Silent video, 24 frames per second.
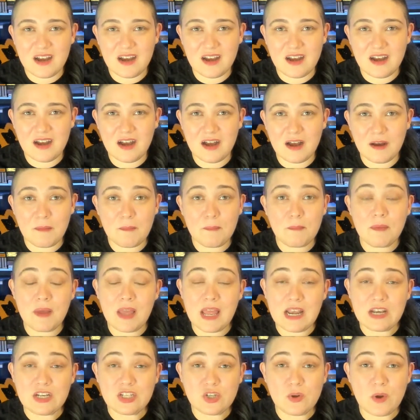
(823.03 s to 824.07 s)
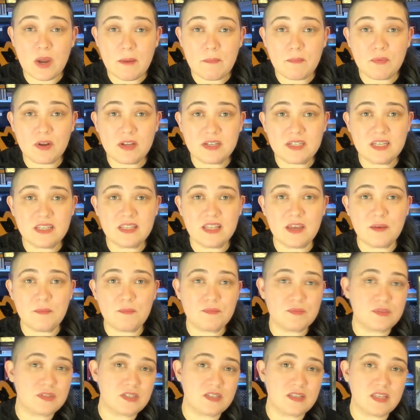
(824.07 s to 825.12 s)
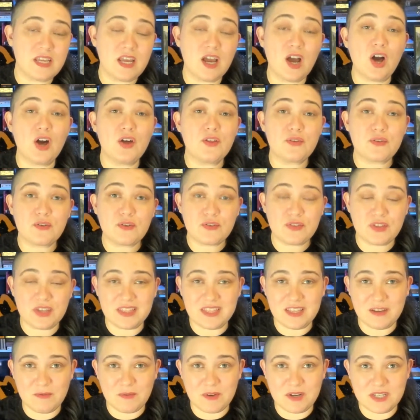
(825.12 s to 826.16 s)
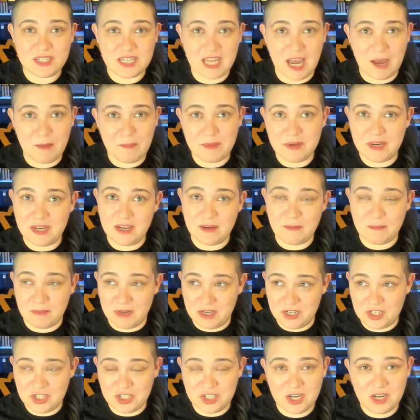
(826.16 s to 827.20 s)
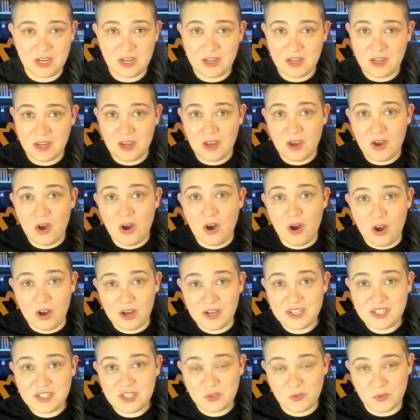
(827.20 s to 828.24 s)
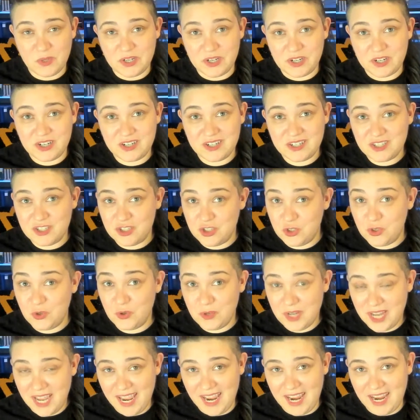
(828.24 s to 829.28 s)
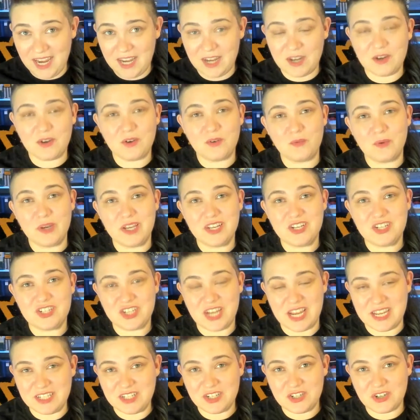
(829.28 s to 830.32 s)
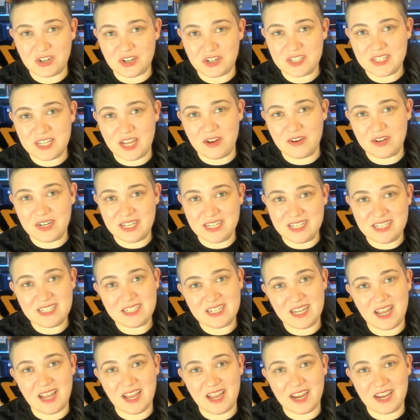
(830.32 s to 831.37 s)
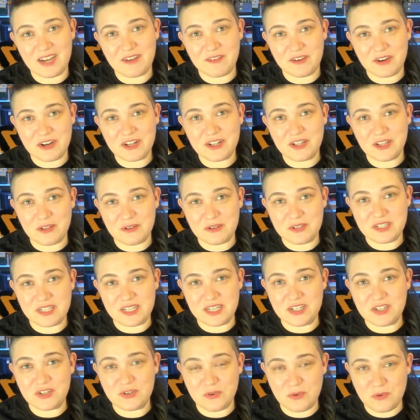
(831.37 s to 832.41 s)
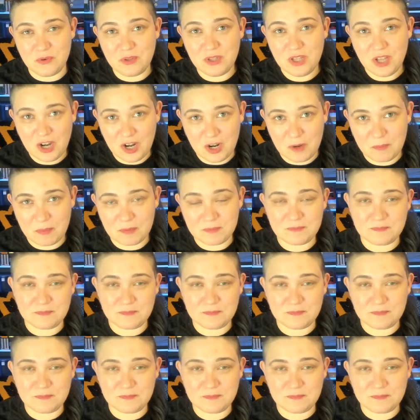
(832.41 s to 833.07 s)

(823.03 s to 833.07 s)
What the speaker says: And so I brought to them the other thing that was happening much on Twitter today, which, as it turns out, is tied very closely to LARP,